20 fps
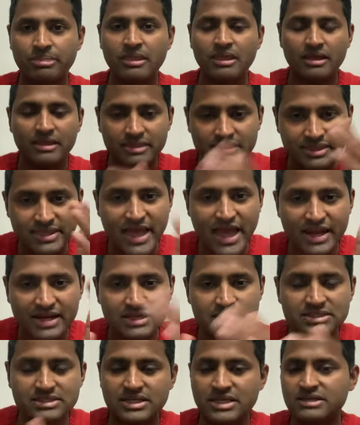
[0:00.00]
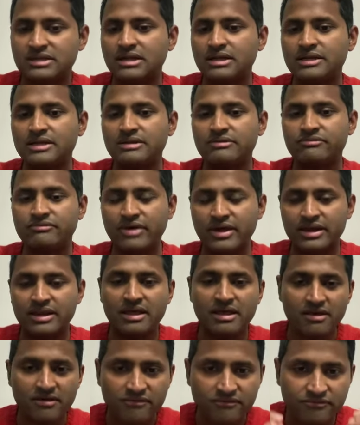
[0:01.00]
That is actually an event.
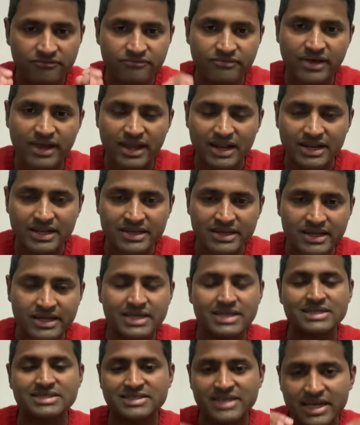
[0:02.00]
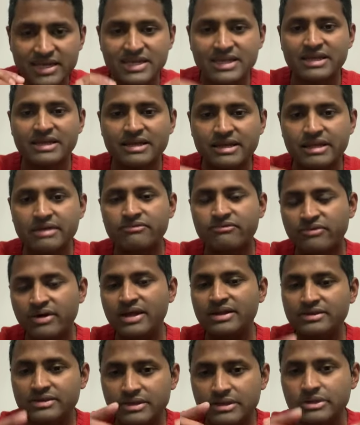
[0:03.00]
Failure is actually an event
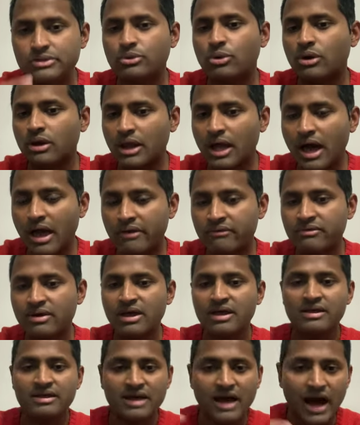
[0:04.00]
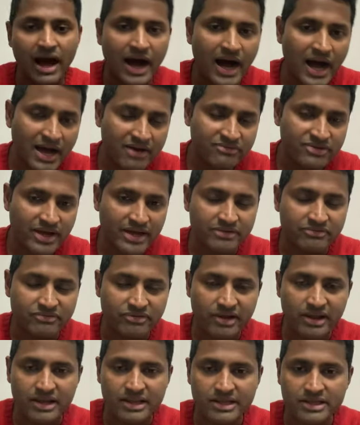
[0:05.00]
in your life. I have had
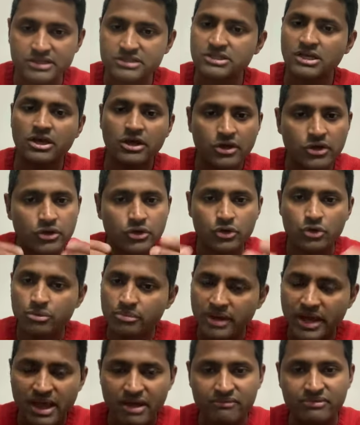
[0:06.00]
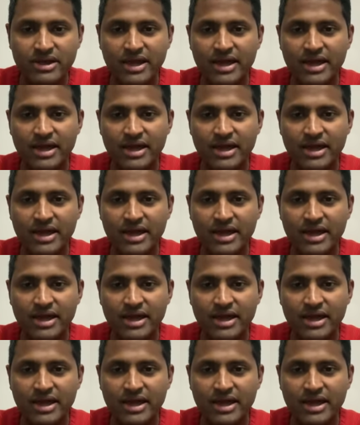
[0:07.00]
failures. You may have had